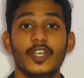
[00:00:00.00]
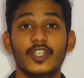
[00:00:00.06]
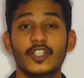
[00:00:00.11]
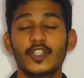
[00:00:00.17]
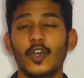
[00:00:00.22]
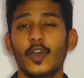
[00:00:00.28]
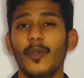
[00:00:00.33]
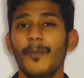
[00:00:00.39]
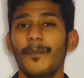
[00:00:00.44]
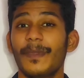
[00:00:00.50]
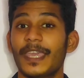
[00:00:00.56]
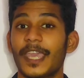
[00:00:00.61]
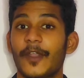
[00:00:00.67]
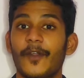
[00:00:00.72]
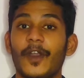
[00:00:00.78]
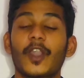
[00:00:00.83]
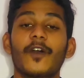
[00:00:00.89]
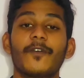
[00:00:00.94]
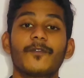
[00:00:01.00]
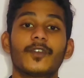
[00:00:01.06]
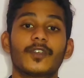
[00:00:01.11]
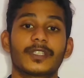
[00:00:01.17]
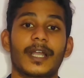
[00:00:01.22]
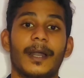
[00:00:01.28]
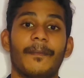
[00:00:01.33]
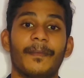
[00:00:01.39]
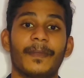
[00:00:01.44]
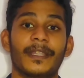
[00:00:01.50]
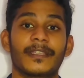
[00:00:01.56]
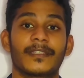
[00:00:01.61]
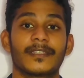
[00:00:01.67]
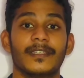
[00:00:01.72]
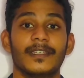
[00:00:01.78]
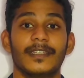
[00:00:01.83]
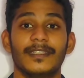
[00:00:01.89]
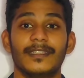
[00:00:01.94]
So be aware of those
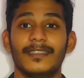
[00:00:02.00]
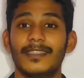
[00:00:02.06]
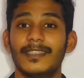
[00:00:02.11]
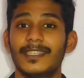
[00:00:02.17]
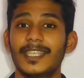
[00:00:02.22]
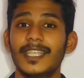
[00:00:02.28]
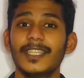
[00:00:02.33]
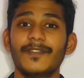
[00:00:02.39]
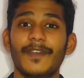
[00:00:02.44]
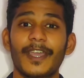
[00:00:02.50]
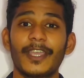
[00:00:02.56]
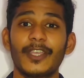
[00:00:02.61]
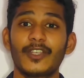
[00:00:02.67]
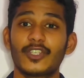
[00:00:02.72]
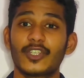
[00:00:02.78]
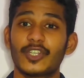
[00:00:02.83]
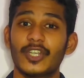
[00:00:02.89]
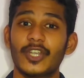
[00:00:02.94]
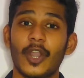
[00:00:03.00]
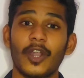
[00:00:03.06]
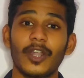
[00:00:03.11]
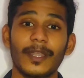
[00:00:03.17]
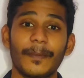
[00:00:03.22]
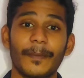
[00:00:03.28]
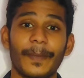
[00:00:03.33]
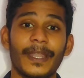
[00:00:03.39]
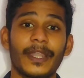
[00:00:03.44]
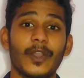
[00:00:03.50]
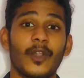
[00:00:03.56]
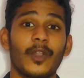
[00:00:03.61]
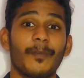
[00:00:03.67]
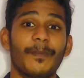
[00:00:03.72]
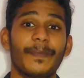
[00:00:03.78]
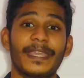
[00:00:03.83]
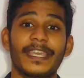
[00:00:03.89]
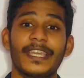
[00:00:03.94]
companies. This is why you should not depend
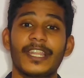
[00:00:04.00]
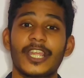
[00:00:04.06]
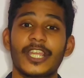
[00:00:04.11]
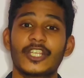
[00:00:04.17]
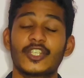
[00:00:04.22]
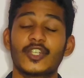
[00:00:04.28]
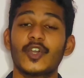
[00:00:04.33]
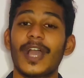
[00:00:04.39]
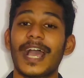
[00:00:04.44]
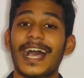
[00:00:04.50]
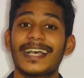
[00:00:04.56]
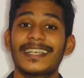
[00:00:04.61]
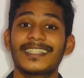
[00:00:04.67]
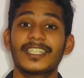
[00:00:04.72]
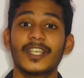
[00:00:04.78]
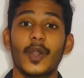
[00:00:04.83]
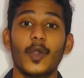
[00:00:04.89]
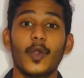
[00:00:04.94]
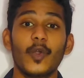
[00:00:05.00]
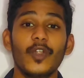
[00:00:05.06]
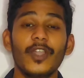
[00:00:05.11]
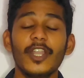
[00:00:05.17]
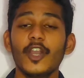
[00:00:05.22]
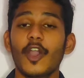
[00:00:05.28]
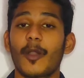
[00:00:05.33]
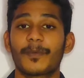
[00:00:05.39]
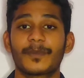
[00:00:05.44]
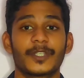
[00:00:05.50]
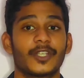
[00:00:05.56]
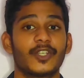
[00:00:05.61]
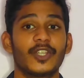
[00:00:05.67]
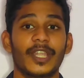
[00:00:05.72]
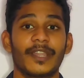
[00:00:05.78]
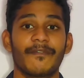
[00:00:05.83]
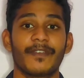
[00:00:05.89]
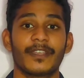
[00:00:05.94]
on P ratio as the only option
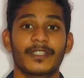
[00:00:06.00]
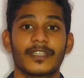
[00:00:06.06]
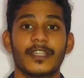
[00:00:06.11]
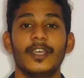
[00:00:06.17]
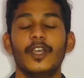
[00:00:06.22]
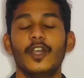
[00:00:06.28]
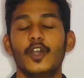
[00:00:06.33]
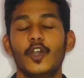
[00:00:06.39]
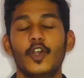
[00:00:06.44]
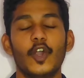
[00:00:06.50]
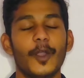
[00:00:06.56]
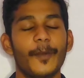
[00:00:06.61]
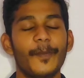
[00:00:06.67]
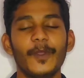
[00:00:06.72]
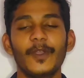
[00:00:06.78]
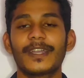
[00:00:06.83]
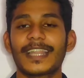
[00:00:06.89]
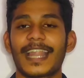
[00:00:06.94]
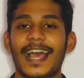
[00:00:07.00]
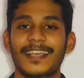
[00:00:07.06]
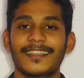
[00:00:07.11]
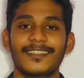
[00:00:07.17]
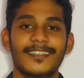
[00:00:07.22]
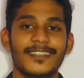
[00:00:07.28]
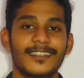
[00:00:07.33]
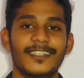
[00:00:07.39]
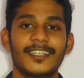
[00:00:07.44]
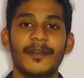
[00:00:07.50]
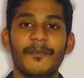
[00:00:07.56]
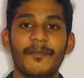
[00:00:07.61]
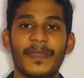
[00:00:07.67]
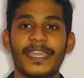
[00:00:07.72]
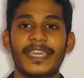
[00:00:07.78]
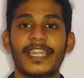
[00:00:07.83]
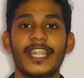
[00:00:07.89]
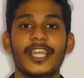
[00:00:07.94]
to invest. Hope you grasp this term
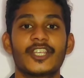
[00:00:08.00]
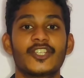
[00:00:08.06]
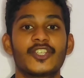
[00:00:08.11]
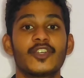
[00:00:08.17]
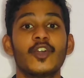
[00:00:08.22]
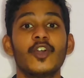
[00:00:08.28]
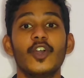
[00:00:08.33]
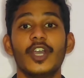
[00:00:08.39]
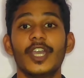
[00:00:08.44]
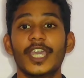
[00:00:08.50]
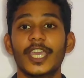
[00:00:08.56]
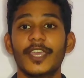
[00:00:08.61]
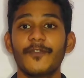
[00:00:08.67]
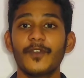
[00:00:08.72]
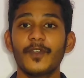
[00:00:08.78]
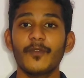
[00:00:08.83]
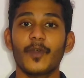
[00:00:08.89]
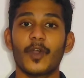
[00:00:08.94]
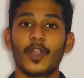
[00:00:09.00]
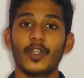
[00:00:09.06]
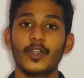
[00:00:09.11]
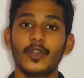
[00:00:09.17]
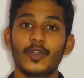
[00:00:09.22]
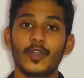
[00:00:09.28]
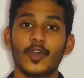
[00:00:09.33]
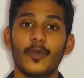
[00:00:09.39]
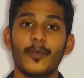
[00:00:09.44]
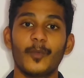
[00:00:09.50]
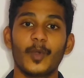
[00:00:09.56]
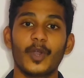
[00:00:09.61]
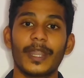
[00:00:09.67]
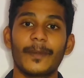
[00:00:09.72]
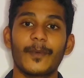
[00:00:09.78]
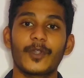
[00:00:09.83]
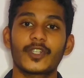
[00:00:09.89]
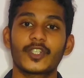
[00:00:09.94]
P ratio. If you want to know
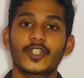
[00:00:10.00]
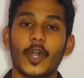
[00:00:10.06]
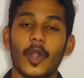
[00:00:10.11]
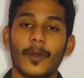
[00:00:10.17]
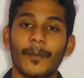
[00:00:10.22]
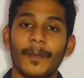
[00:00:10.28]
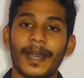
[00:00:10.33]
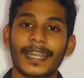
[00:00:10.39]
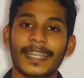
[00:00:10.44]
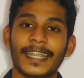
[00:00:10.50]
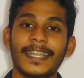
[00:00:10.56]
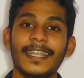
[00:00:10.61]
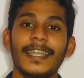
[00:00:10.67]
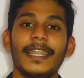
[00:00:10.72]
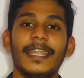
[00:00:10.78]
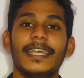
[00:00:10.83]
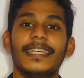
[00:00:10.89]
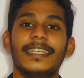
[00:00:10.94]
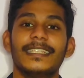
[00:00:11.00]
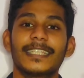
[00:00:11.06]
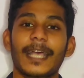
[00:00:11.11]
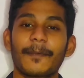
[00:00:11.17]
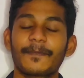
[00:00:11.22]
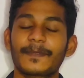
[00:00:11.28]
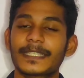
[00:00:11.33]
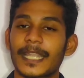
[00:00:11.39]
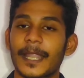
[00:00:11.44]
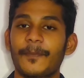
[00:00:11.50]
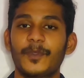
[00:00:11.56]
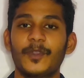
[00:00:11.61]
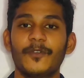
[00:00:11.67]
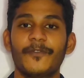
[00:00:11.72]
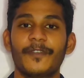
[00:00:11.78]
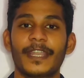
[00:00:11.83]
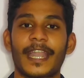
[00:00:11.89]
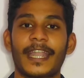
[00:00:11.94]
more about stock market, subscribe
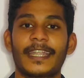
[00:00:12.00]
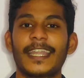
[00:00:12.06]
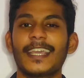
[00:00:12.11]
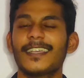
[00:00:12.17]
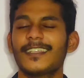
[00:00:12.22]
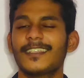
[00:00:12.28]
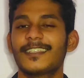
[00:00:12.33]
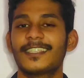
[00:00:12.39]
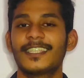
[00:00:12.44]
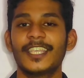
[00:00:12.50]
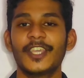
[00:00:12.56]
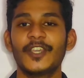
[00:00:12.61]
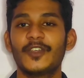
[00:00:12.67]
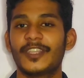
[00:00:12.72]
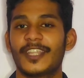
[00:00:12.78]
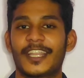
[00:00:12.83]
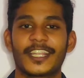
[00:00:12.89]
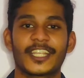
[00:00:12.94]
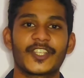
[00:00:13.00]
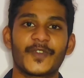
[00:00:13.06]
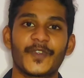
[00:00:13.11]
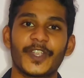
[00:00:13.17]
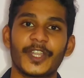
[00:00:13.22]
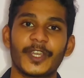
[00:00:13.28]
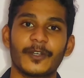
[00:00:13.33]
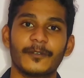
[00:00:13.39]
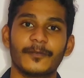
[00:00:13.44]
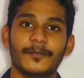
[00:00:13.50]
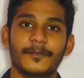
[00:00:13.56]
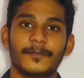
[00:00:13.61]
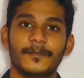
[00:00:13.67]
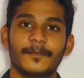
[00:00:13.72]
to Finan-Tech. See you in the next video.